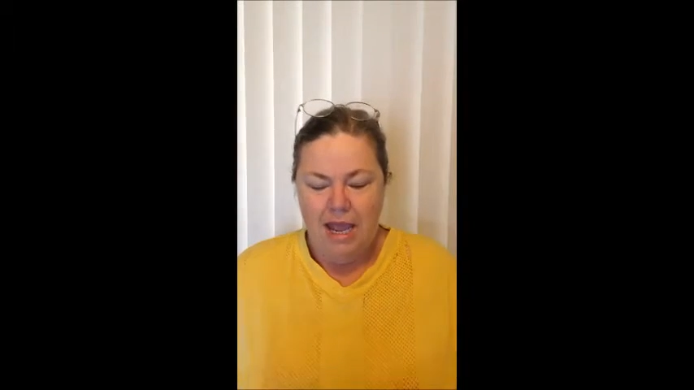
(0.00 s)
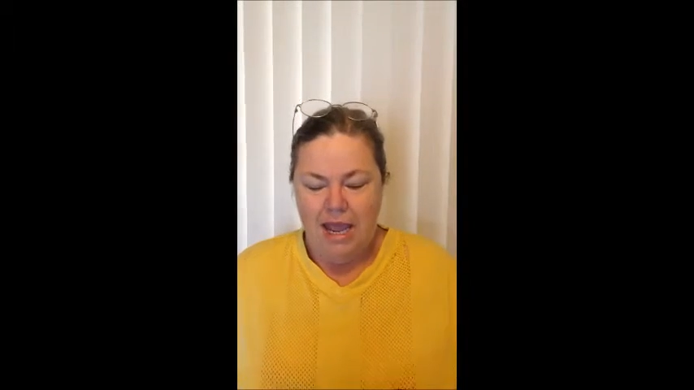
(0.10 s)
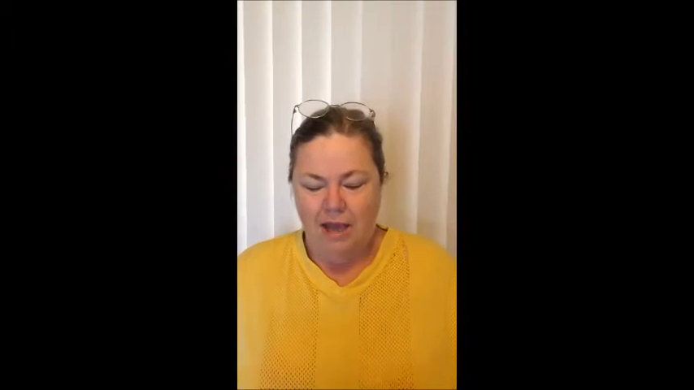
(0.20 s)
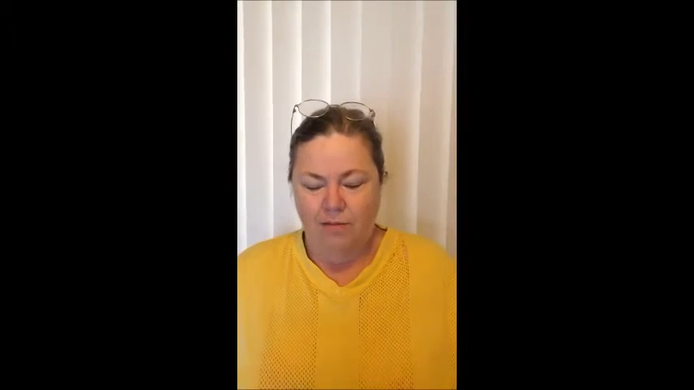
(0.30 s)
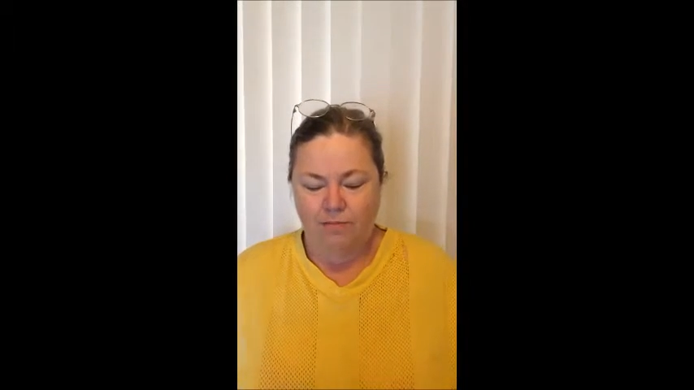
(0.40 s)

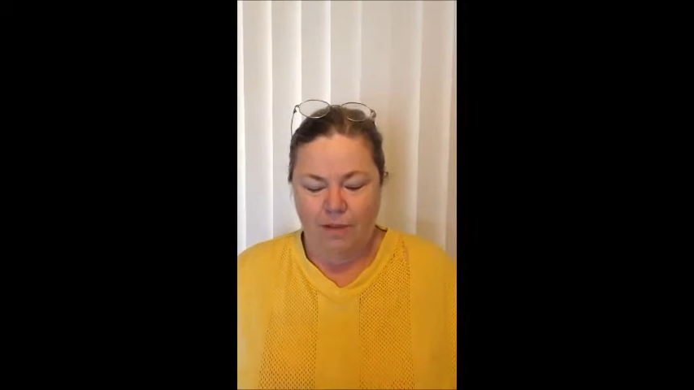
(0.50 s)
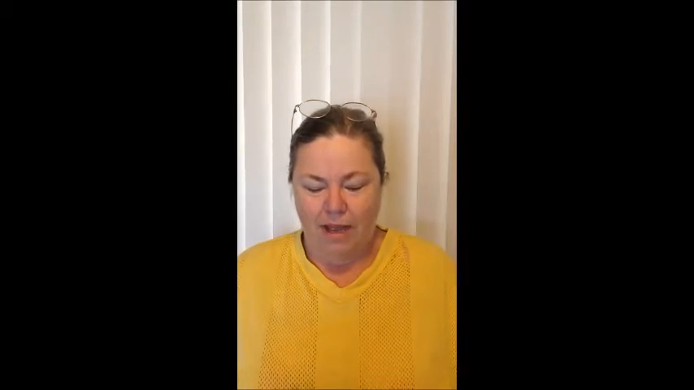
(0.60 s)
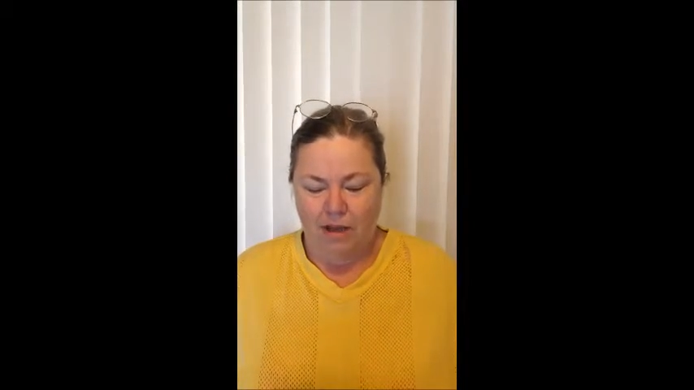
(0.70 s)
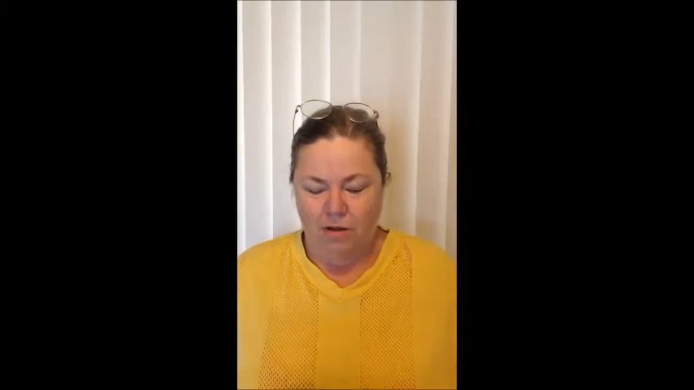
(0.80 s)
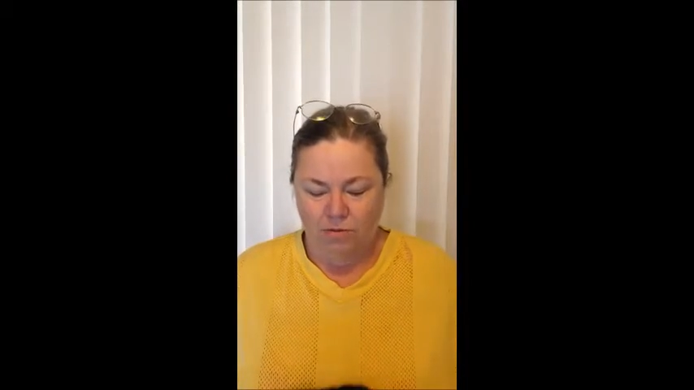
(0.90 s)

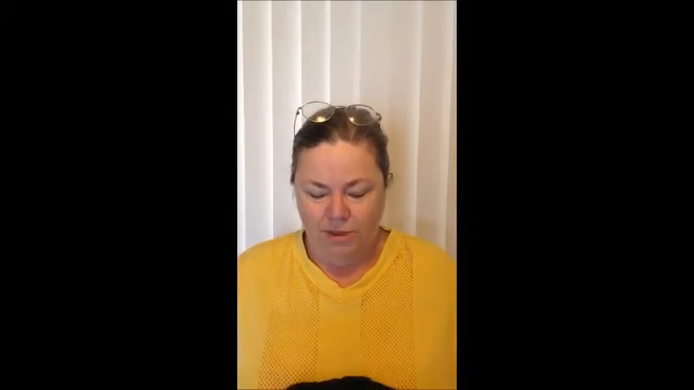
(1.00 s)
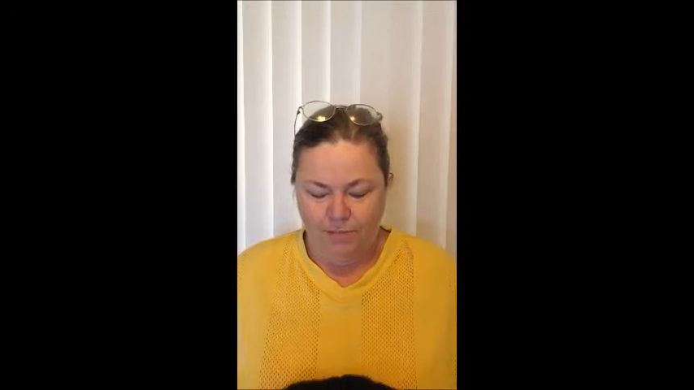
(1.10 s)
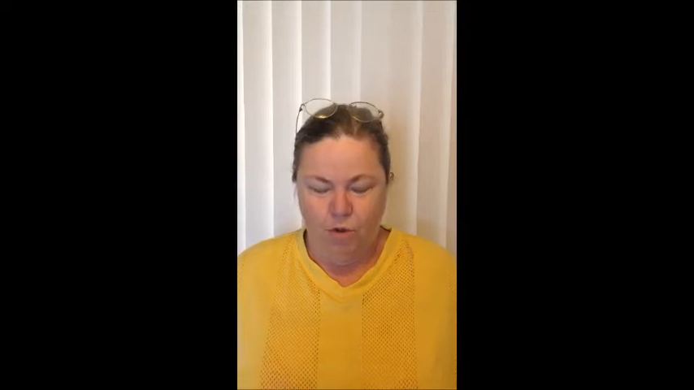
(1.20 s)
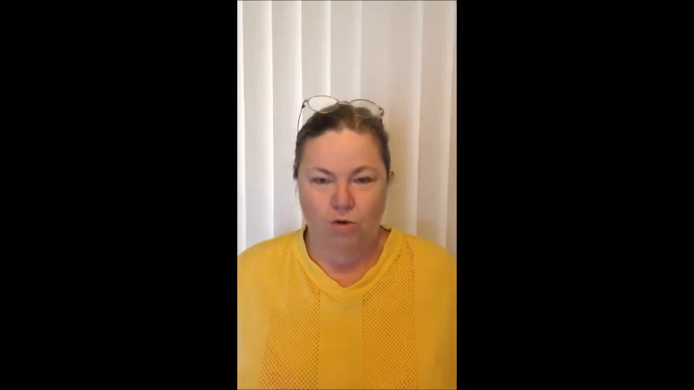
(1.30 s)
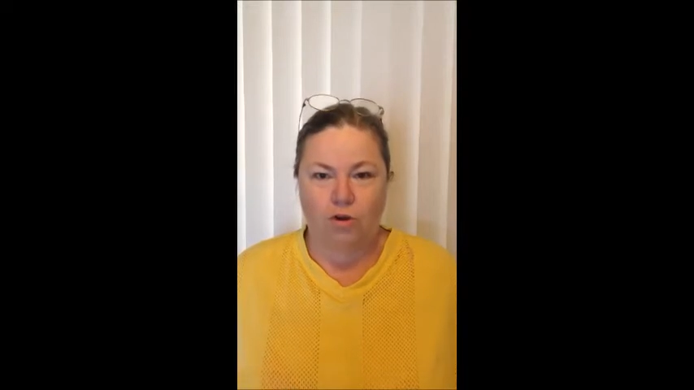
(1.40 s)
Our
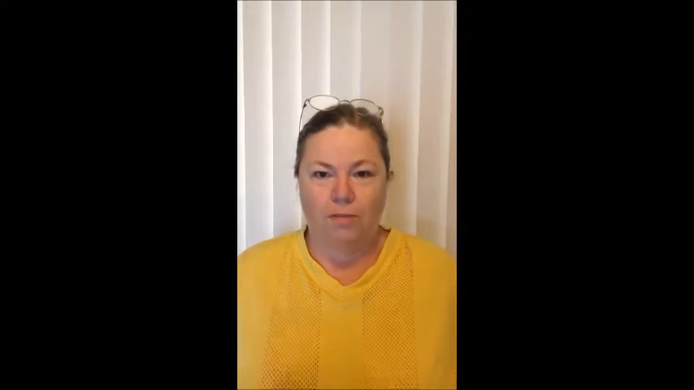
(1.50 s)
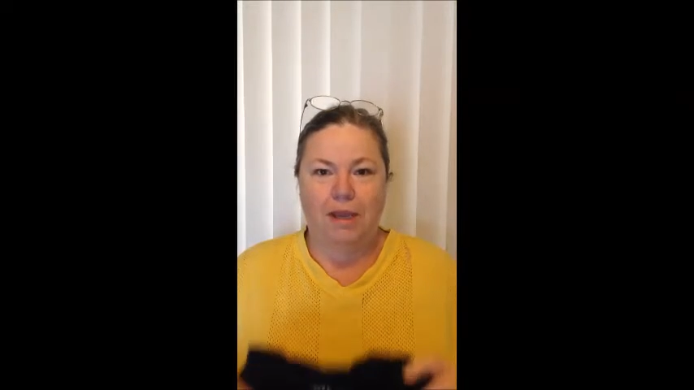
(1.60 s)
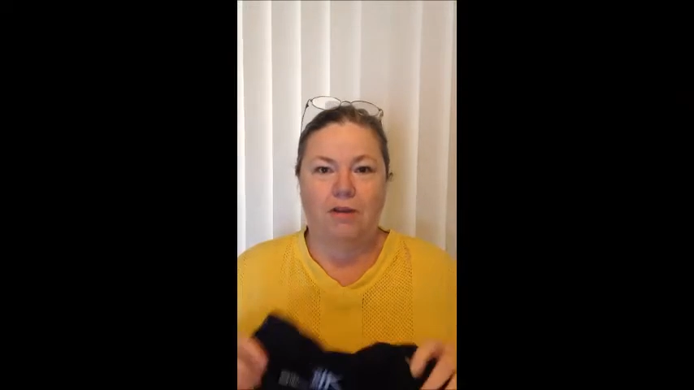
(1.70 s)
support group here